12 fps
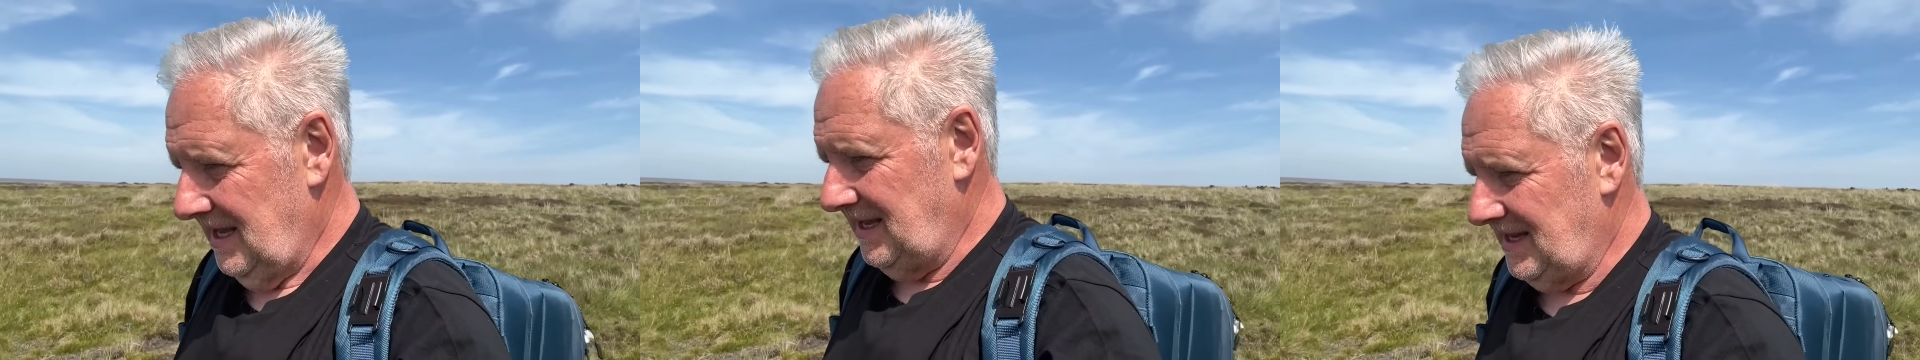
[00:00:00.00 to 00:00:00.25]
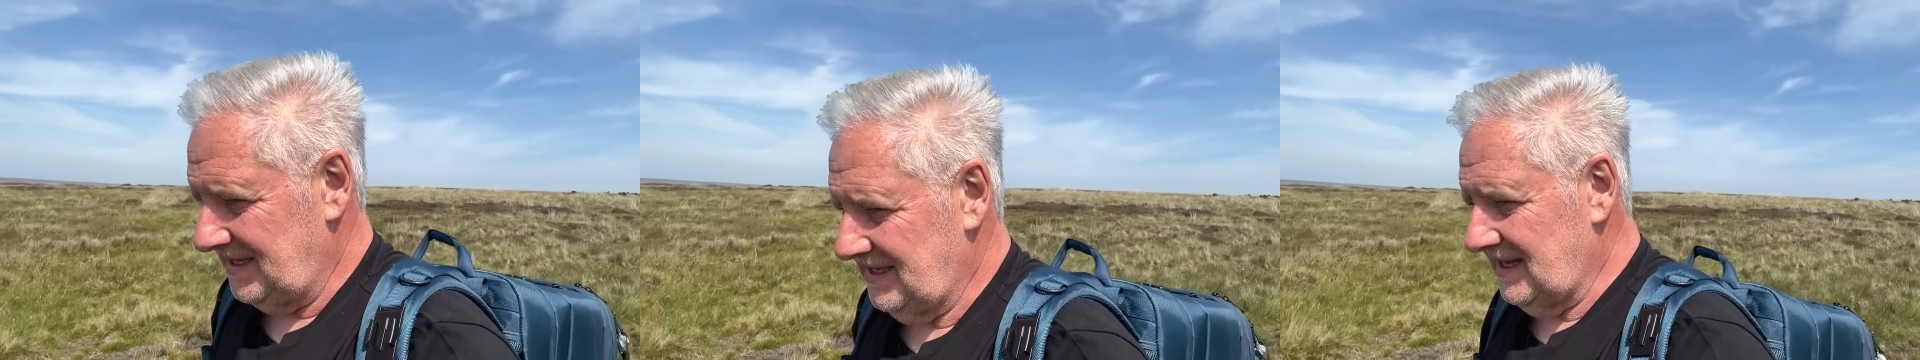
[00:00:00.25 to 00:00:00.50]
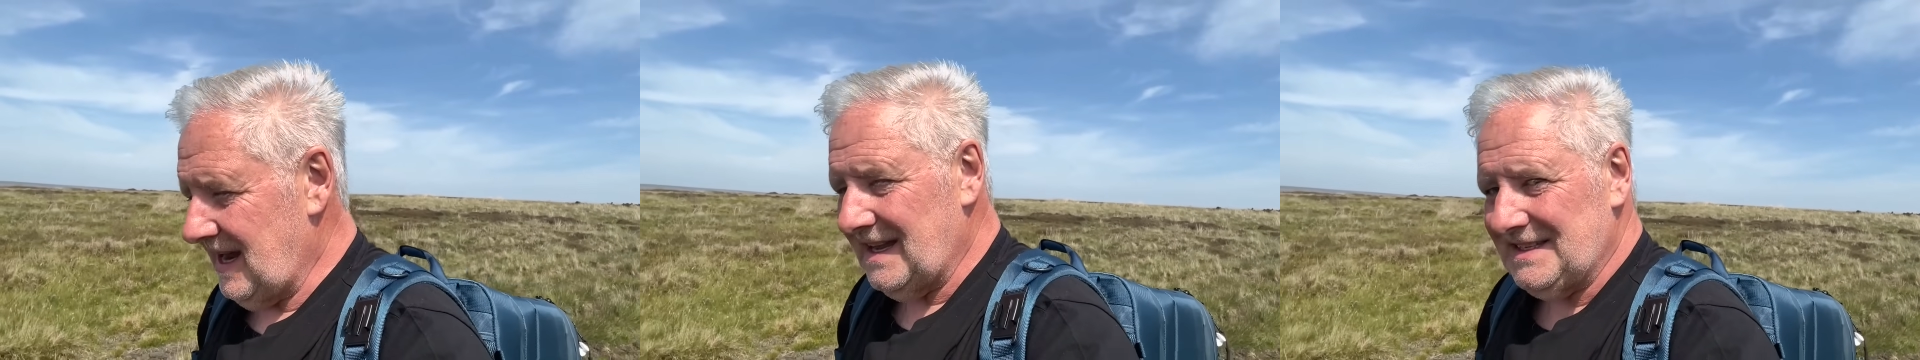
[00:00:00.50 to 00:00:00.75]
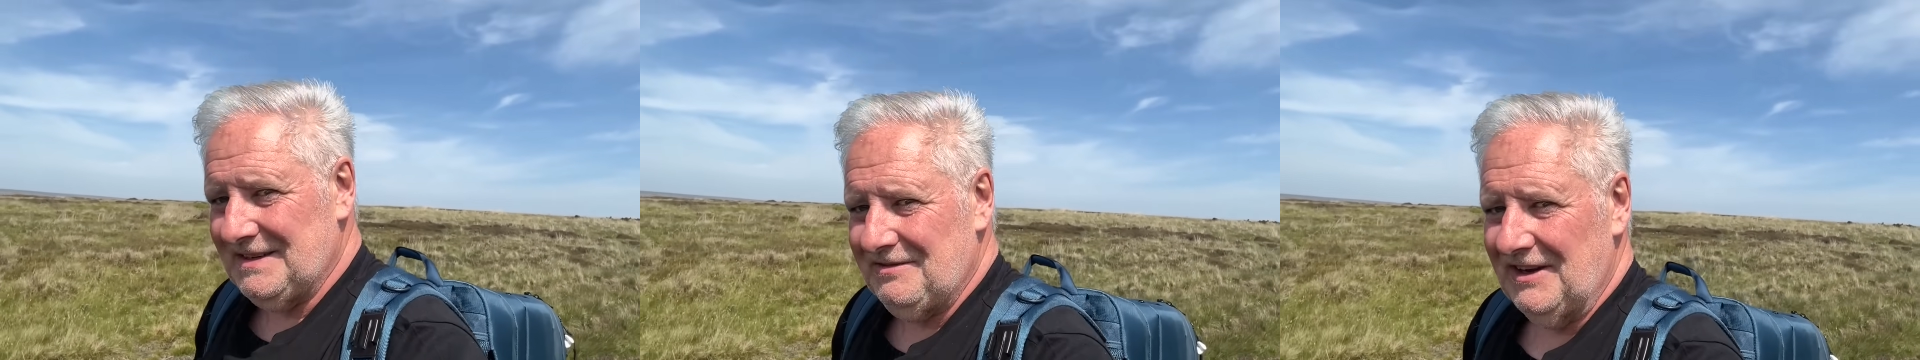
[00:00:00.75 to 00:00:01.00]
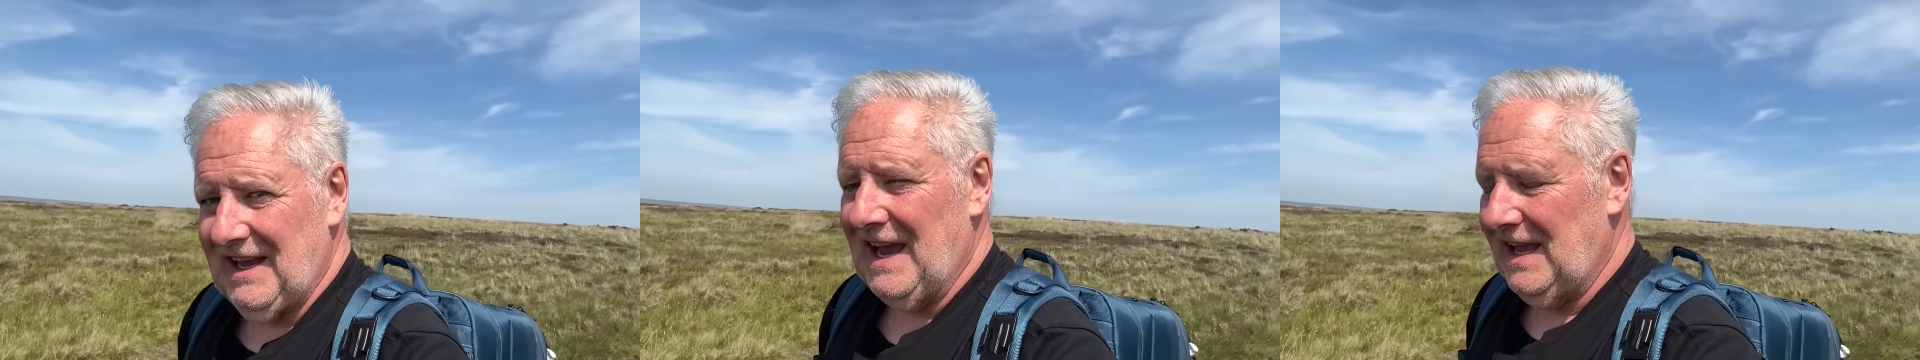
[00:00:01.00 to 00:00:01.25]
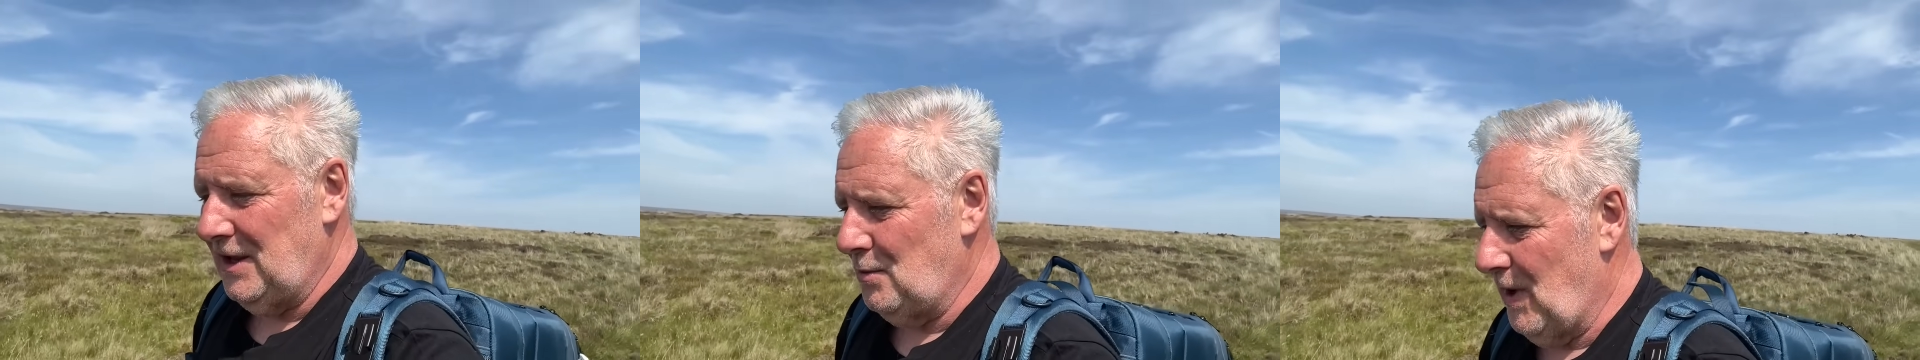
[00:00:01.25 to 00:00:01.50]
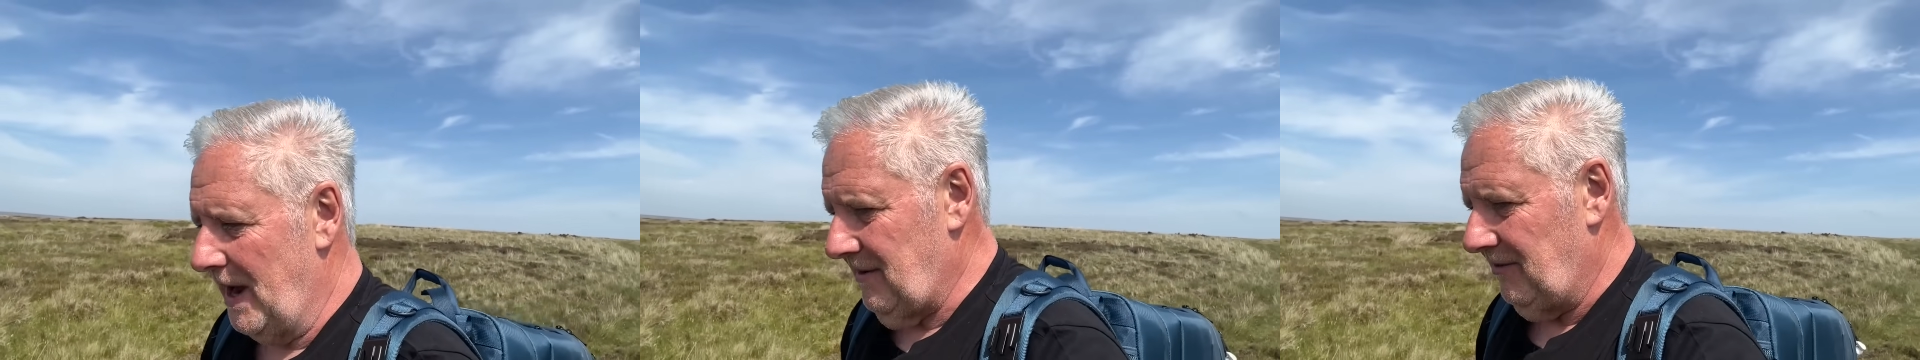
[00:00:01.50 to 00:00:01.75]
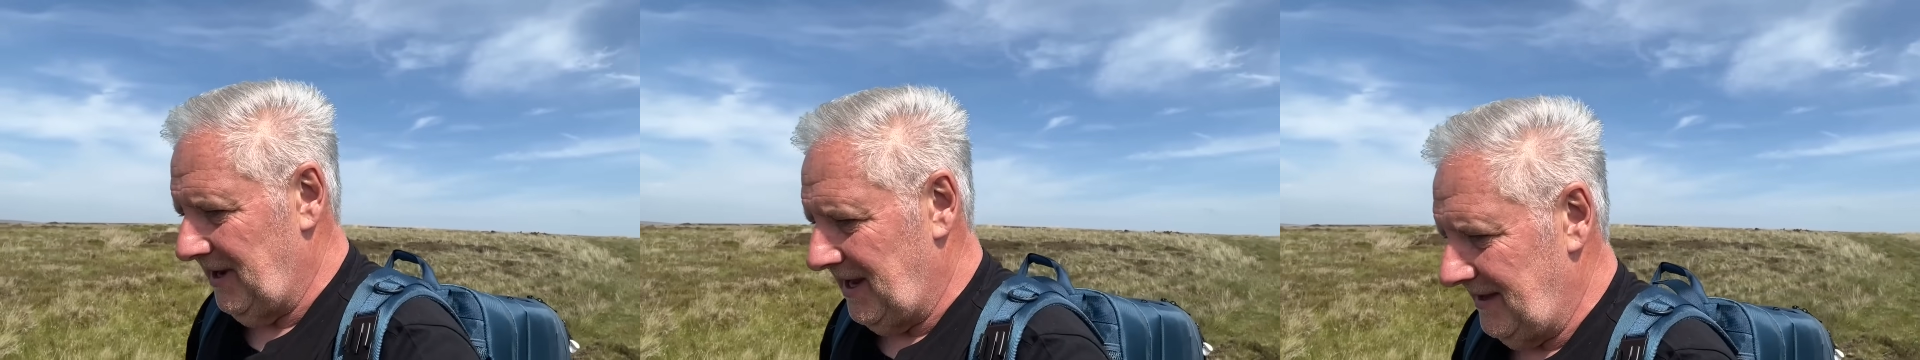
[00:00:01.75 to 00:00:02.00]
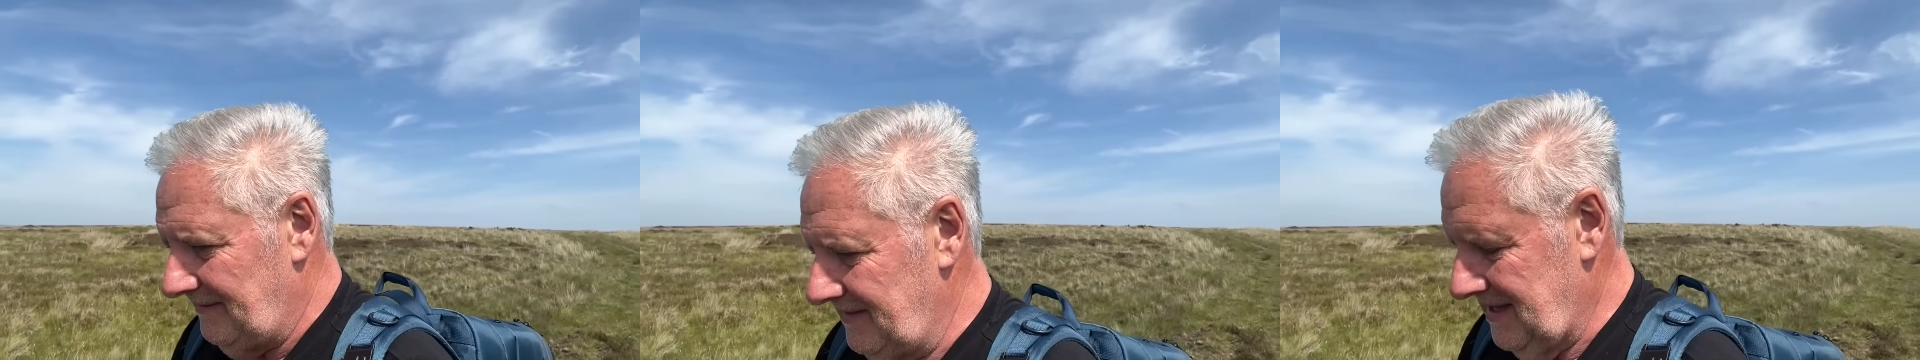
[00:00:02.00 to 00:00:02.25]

you start to forget you're wearing it